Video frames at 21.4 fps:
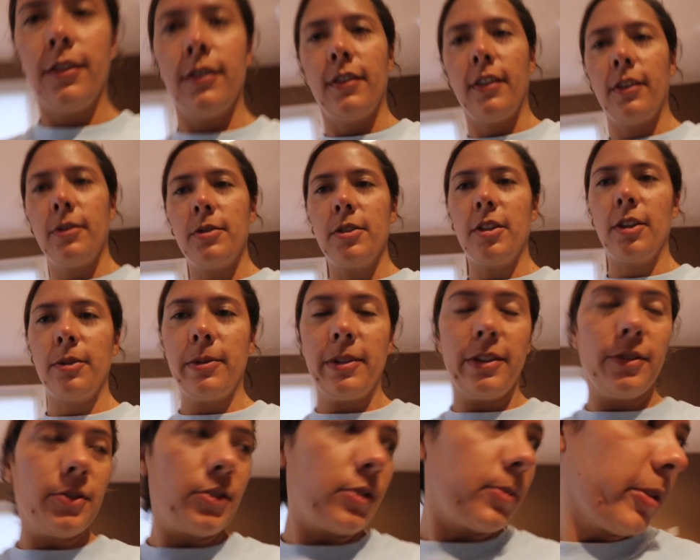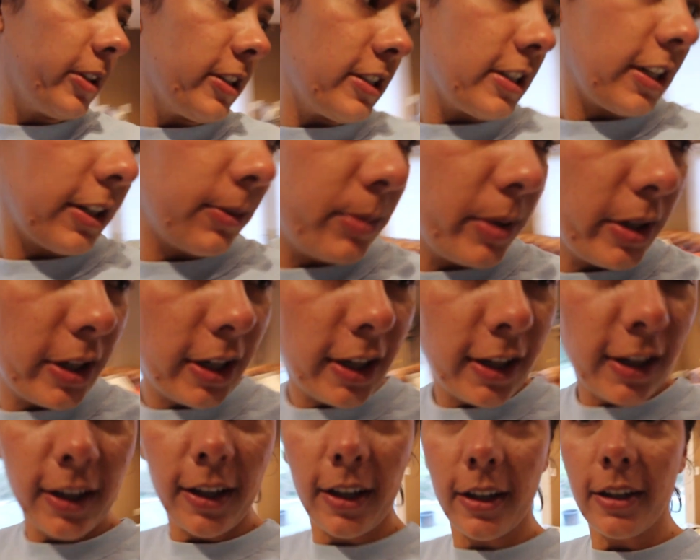I was hoping there was a place I could put
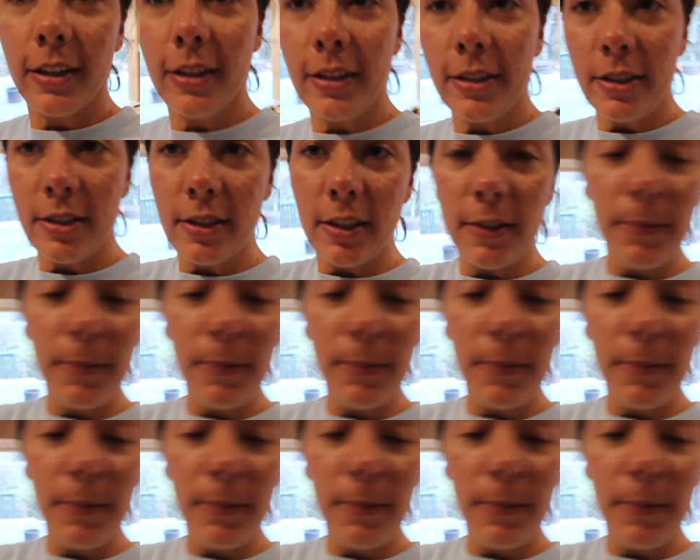it because